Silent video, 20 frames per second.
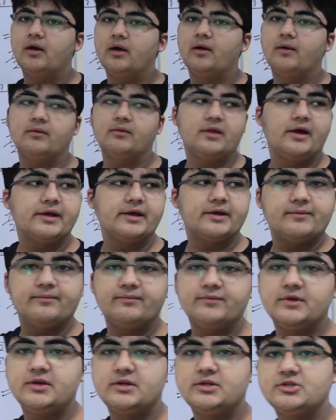uh, like
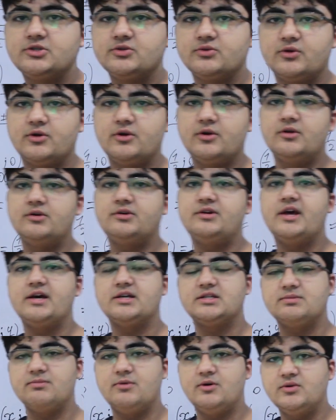to
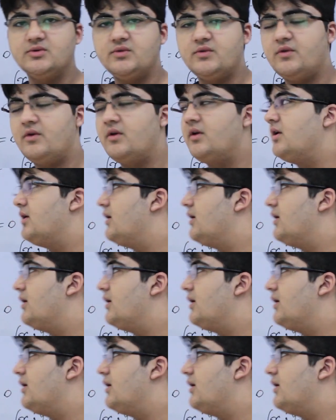Desmos,